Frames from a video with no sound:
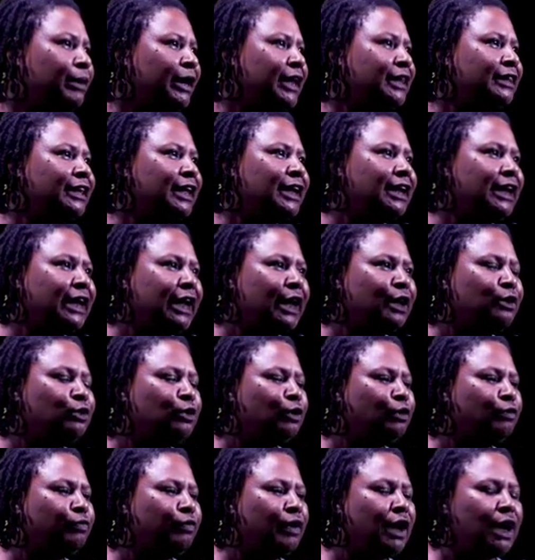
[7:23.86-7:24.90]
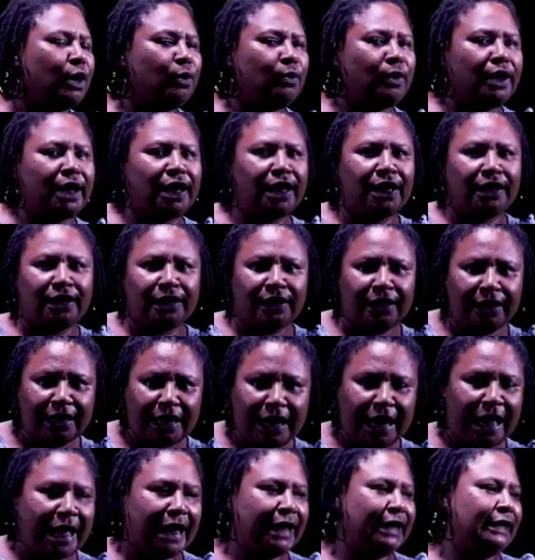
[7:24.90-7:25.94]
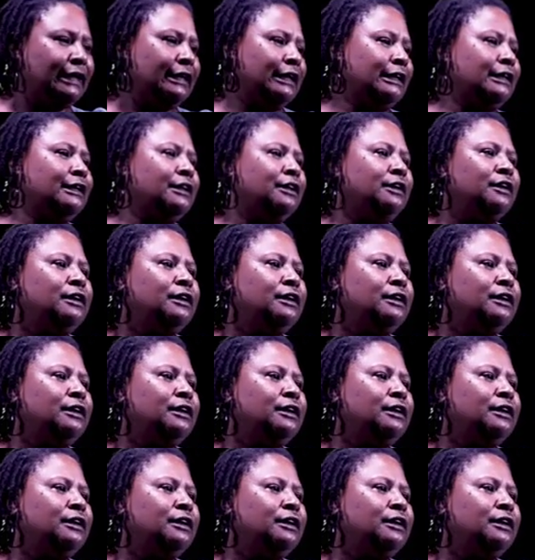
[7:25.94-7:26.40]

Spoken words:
by the length of our line.